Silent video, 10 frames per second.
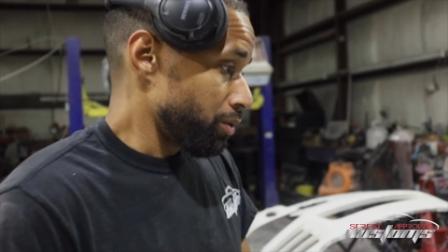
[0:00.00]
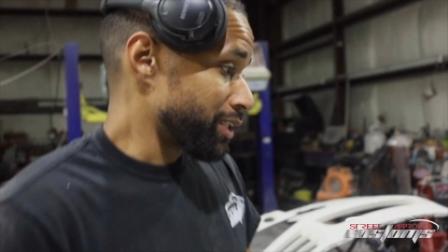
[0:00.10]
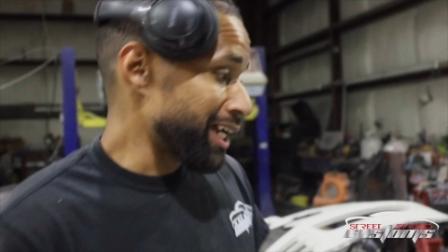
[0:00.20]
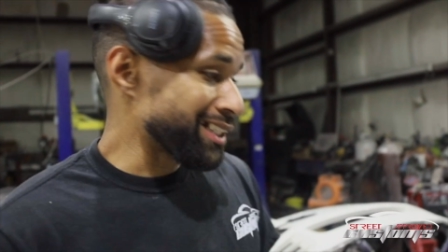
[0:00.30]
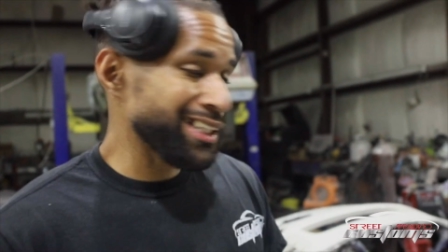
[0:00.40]
with
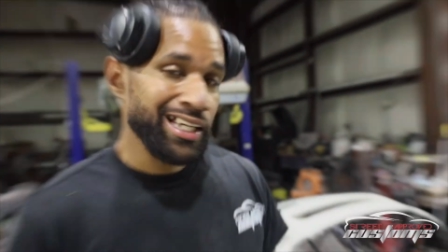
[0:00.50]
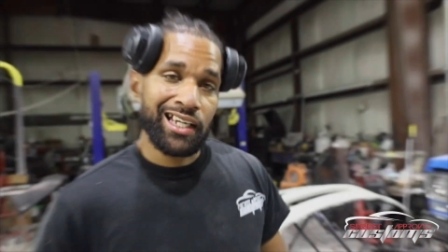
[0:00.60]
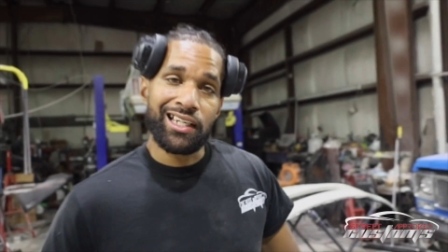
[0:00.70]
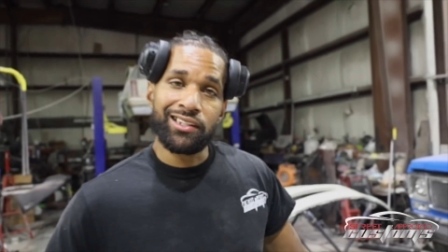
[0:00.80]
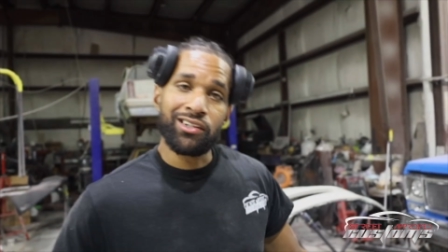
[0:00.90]
that
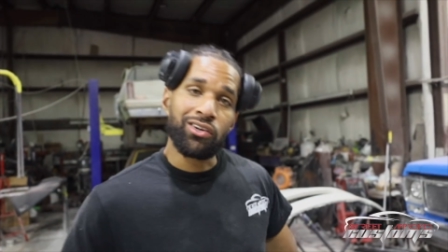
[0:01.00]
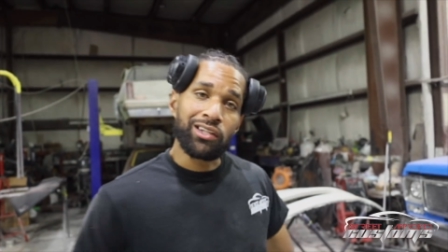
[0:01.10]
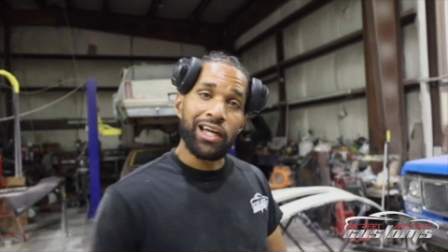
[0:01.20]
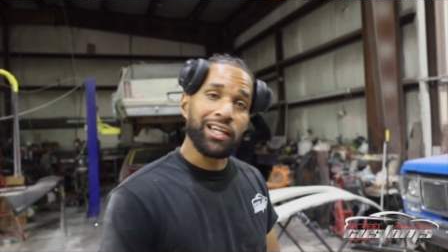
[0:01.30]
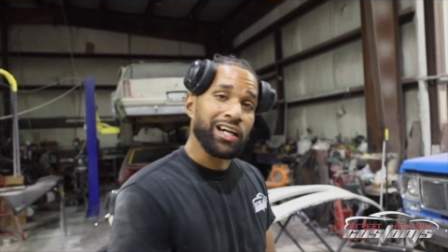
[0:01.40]
said, you know,
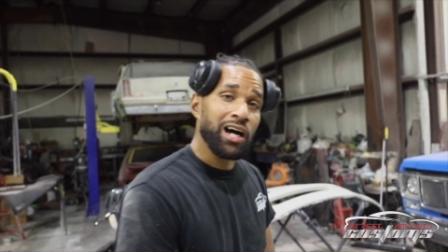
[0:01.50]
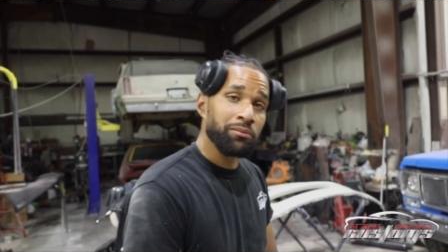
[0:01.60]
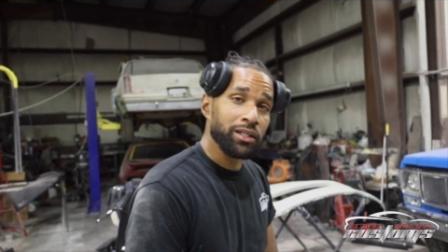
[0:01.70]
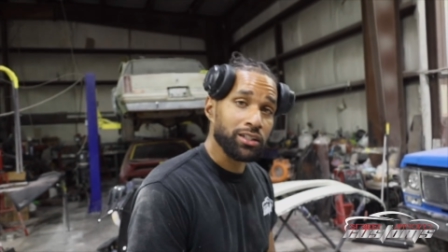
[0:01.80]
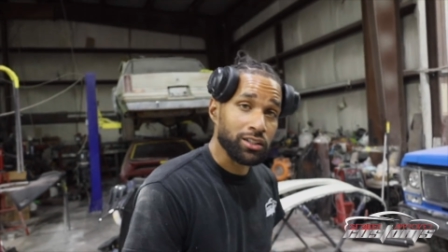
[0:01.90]
like,
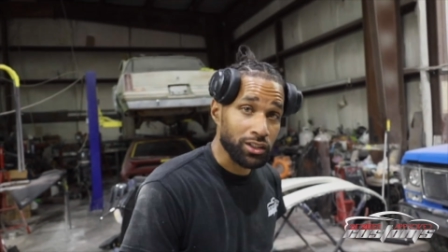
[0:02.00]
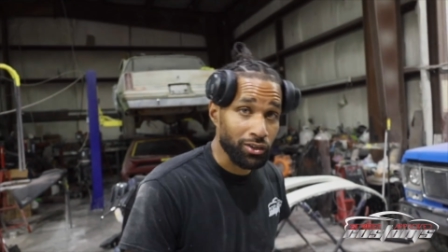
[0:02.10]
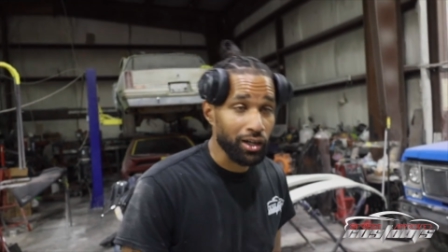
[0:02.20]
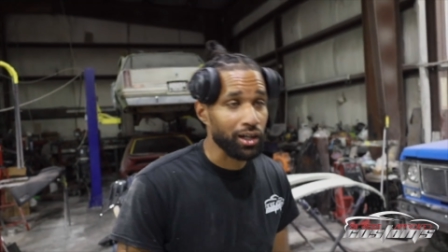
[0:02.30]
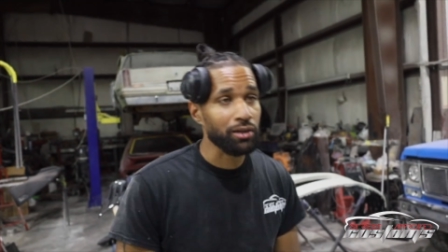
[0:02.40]
comment,
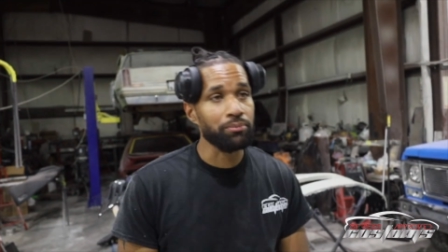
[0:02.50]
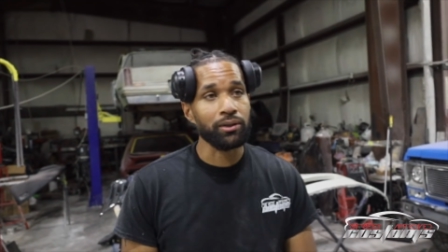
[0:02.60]
subscribe,